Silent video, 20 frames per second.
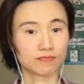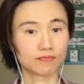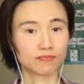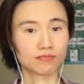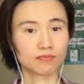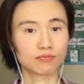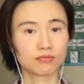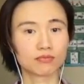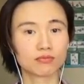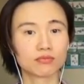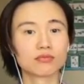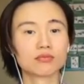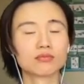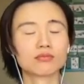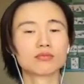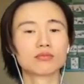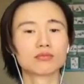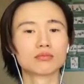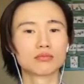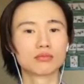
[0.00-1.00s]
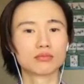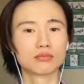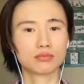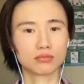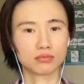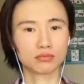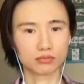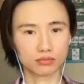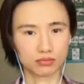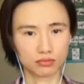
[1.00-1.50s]

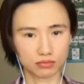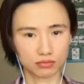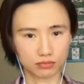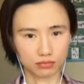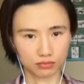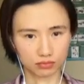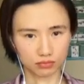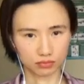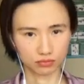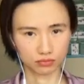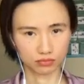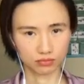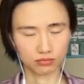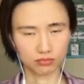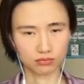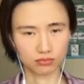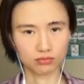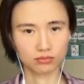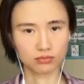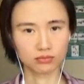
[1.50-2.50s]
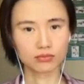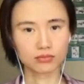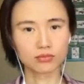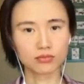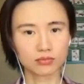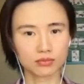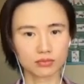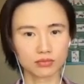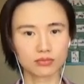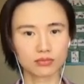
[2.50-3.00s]

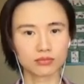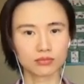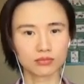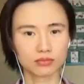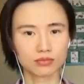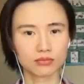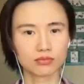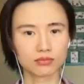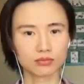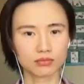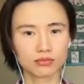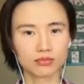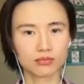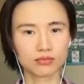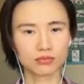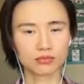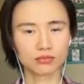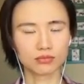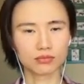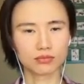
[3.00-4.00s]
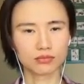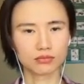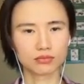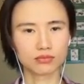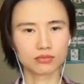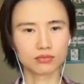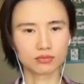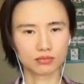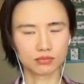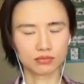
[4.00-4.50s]

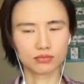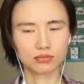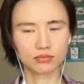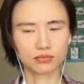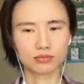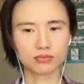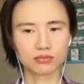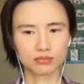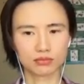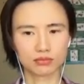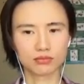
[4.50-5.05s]
This person isn't speaking.